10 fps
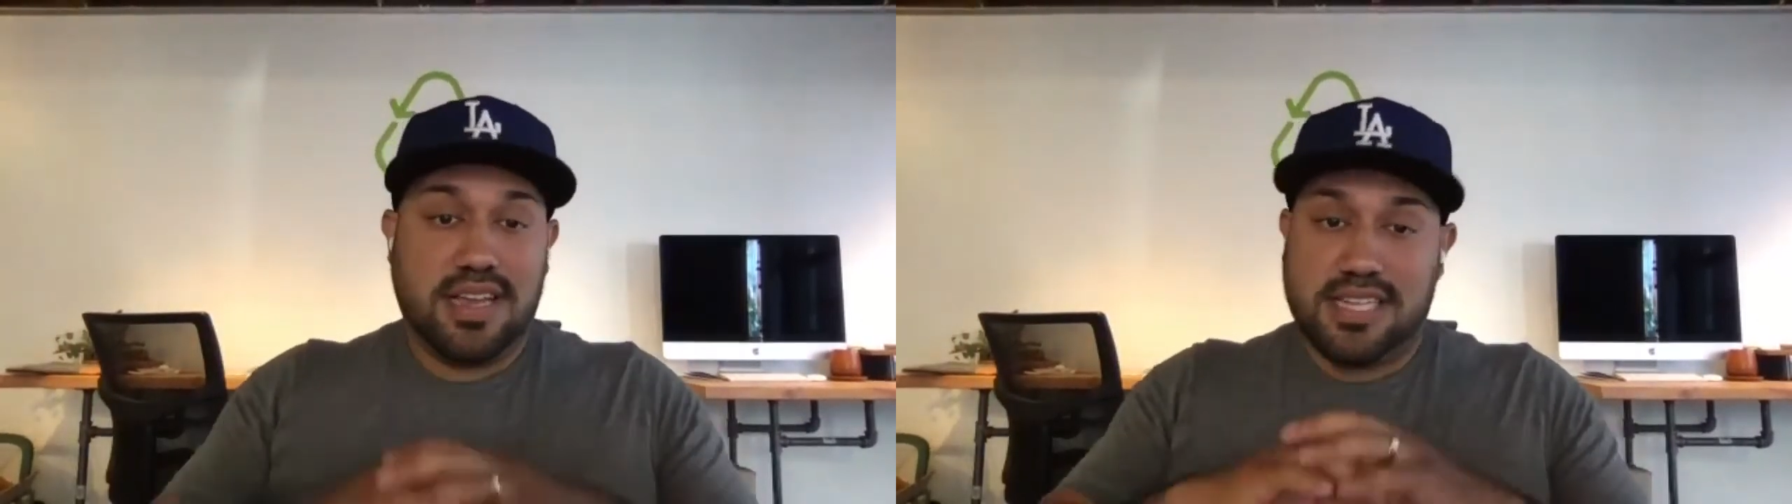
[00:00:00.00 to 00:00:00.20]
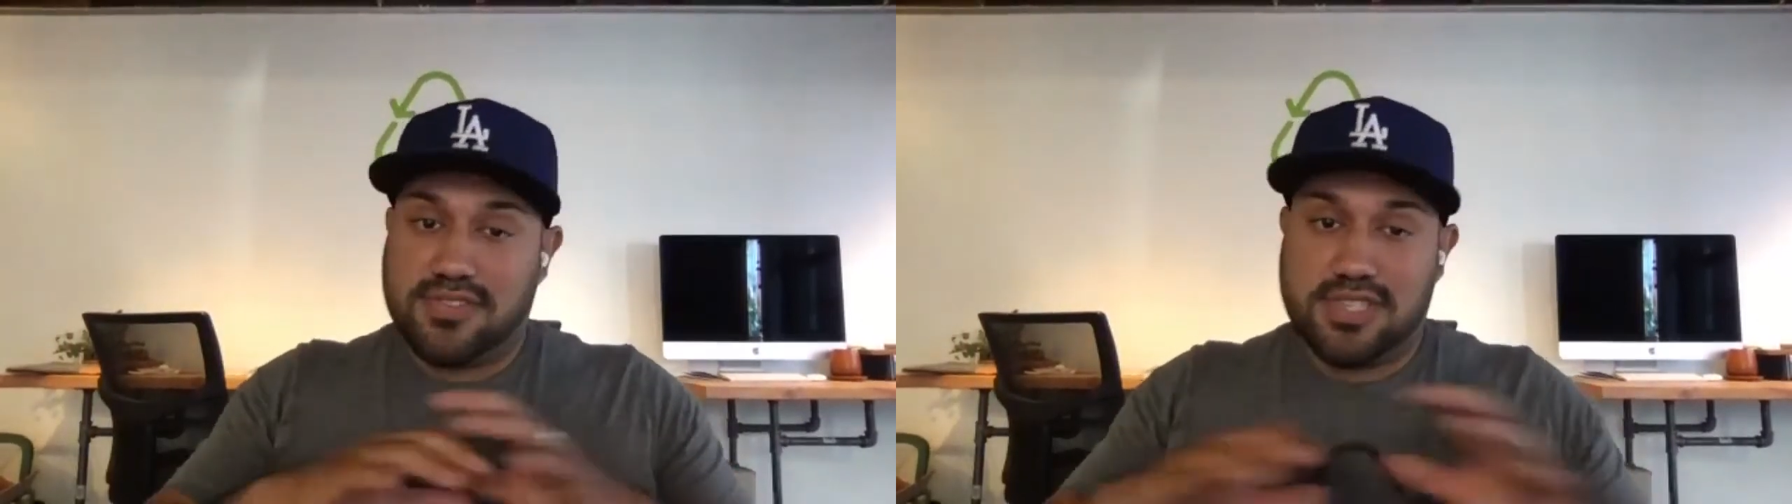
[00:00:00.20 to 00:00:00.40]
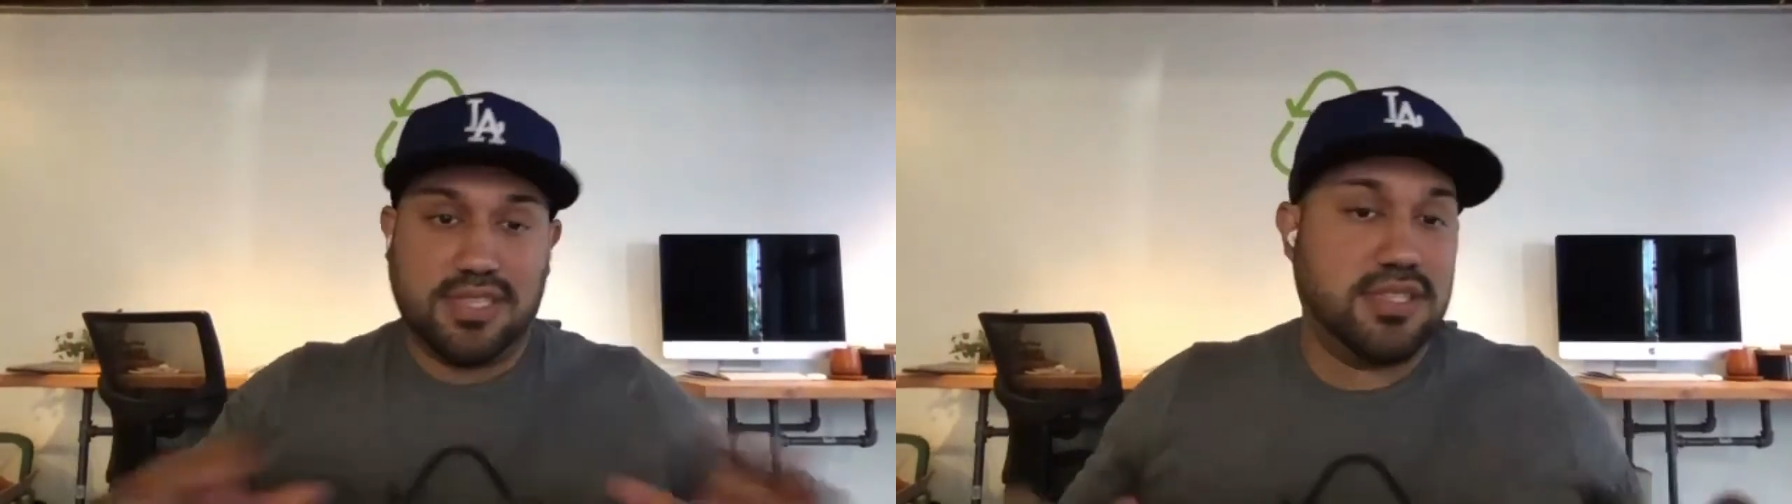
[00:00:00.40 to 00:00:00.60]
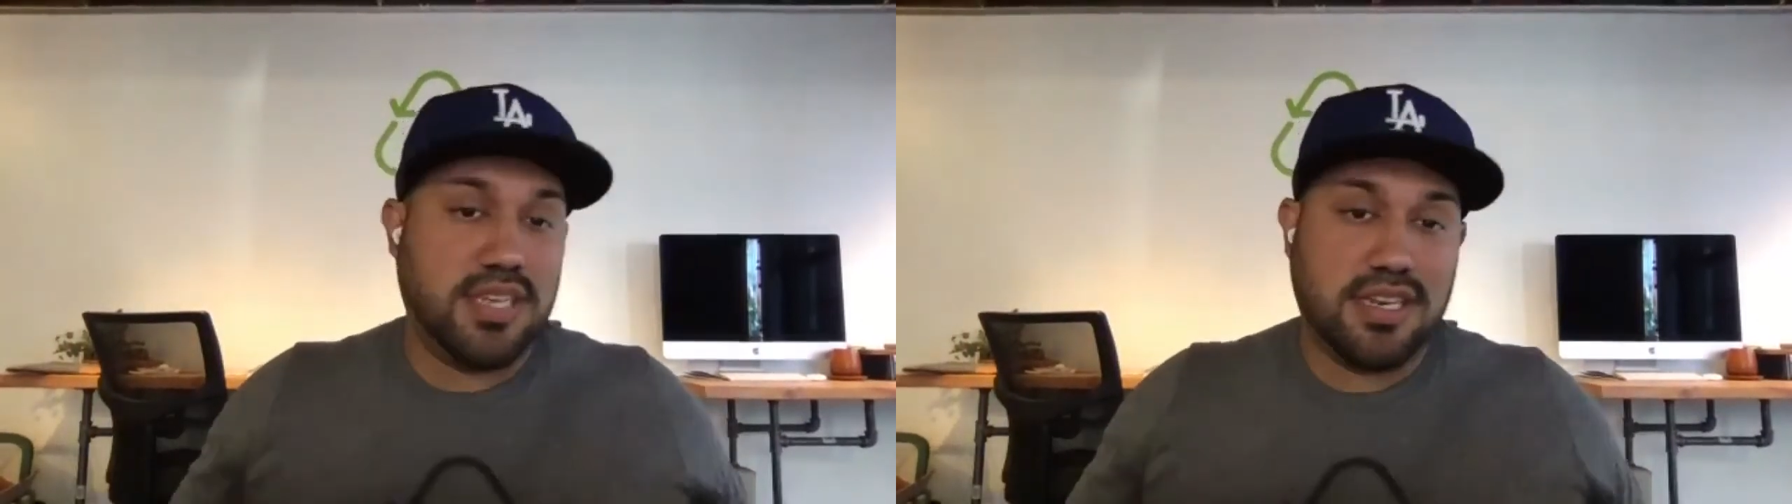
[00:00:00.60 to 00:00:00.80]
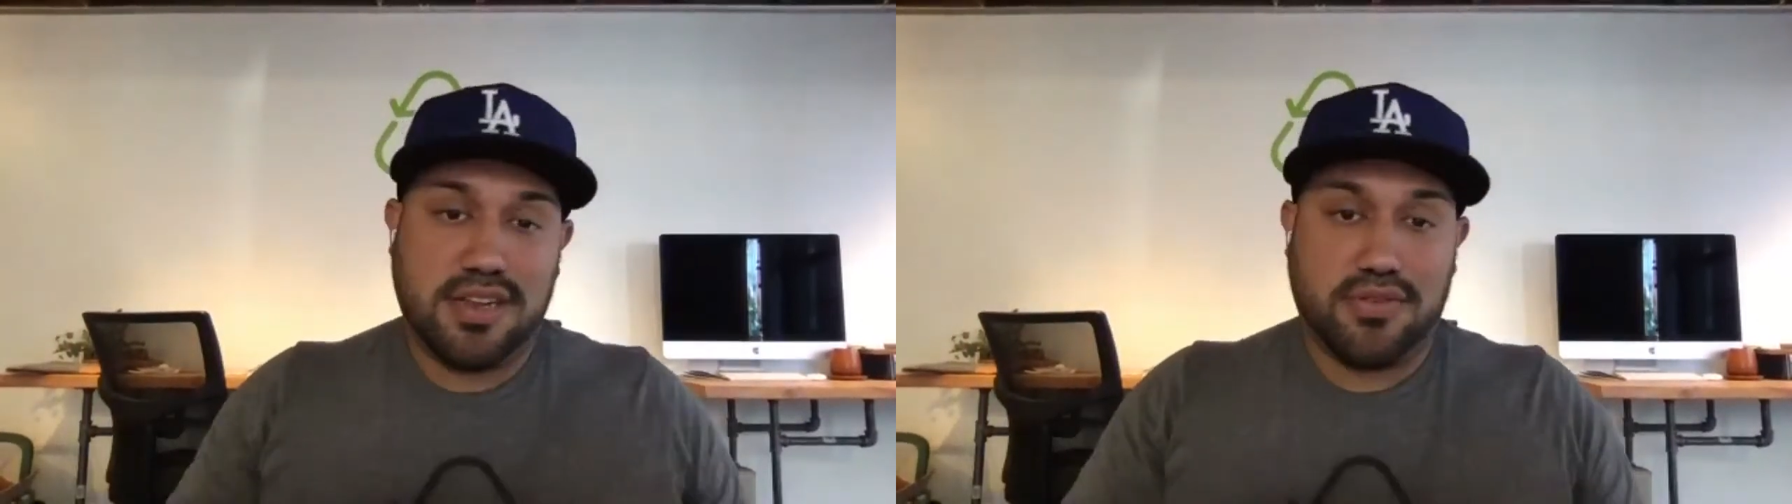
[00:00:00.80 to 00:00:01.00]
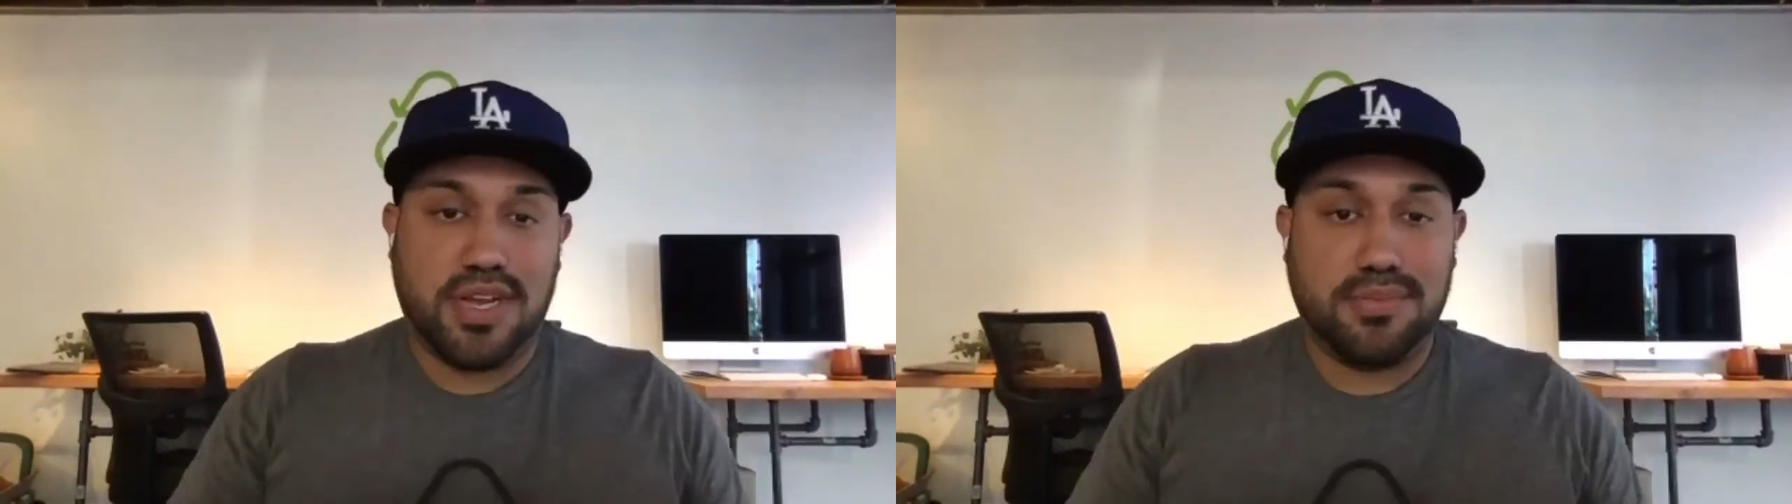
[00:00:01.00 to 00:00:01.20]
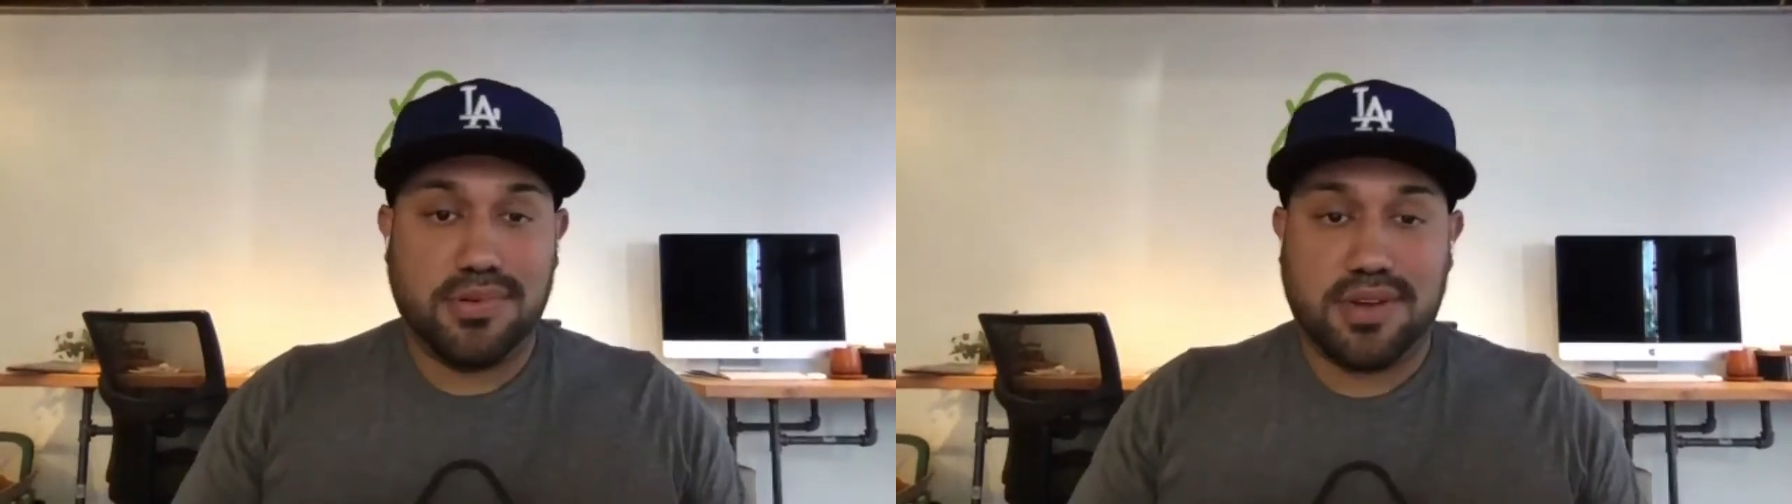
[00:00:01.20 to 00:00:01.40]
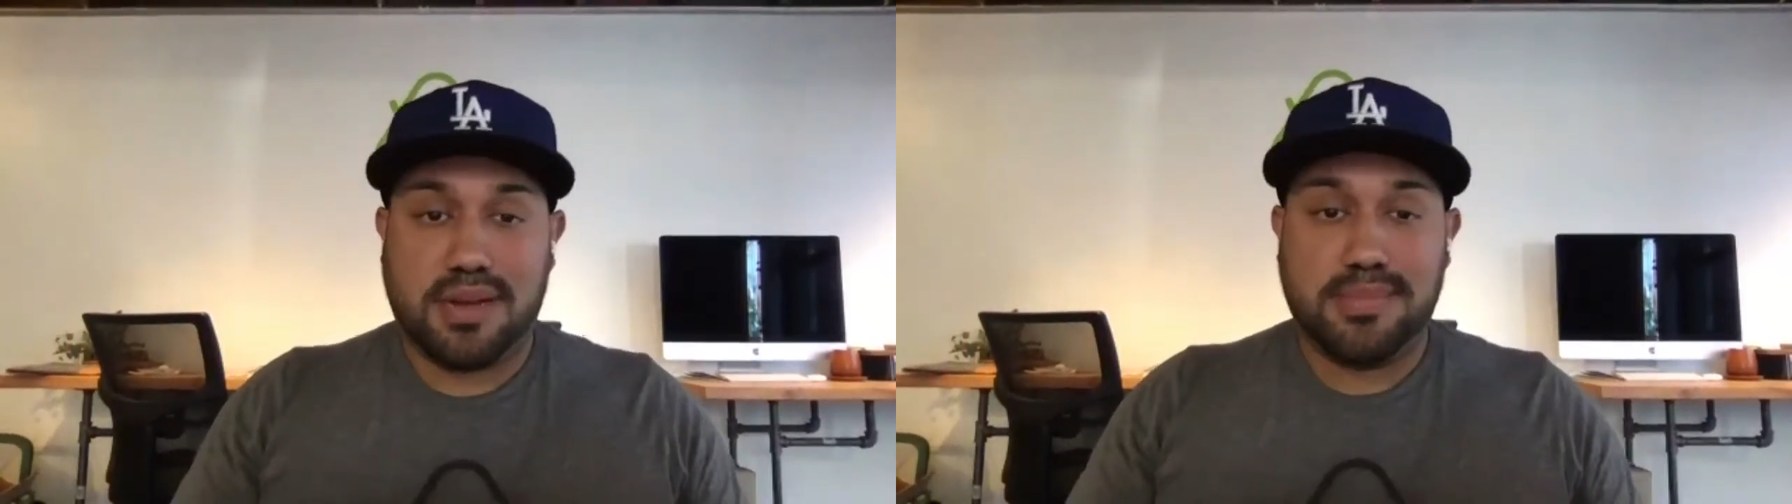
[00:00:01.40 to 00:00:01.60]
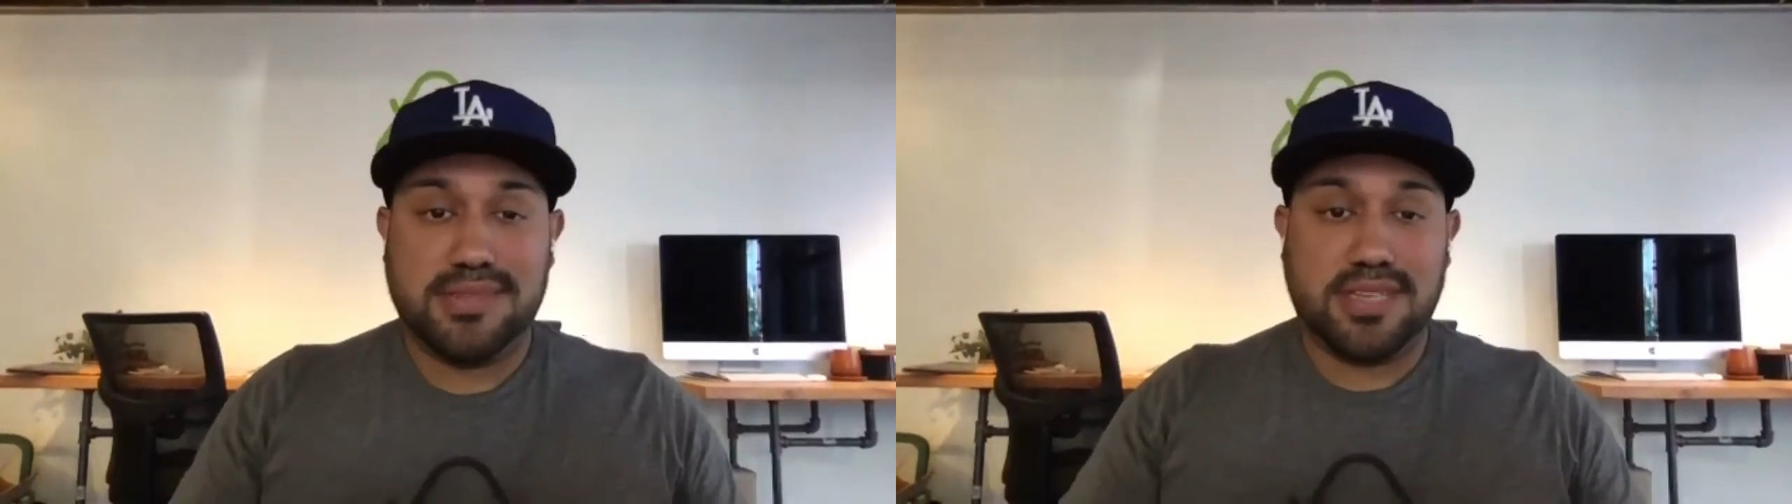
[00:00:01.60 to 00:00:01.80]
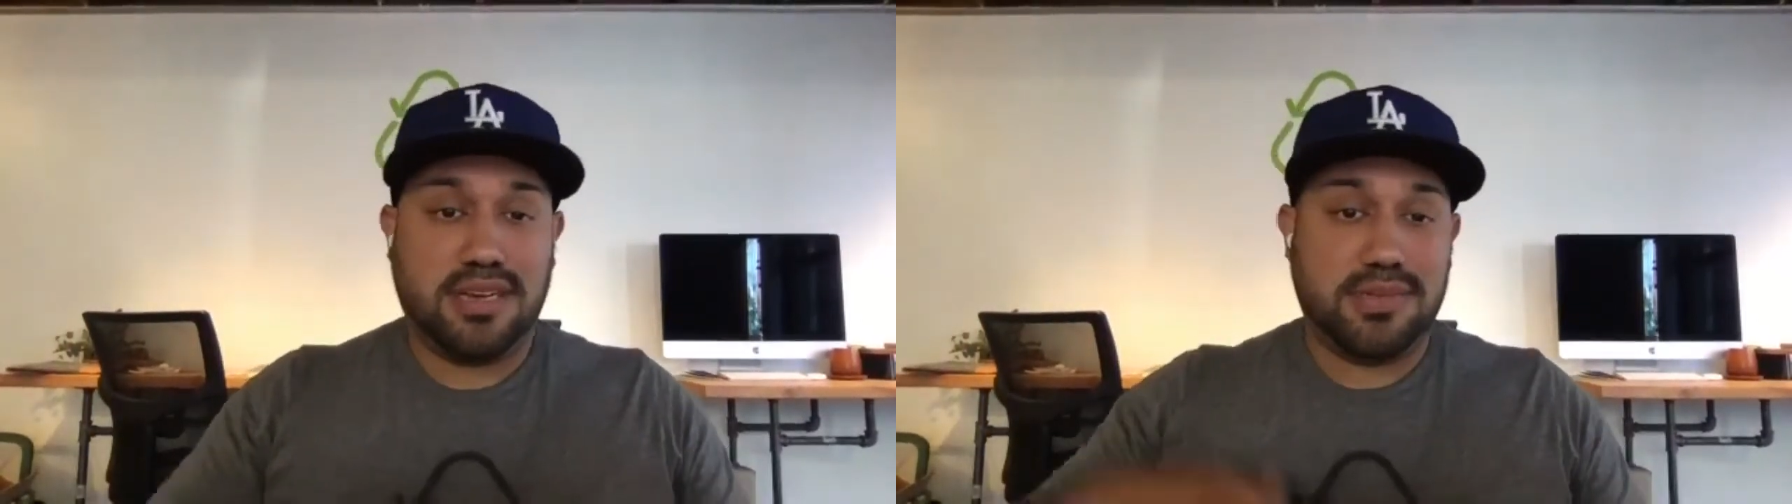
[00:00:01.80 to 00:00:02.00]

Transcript: has facilitated an incredible compost tub,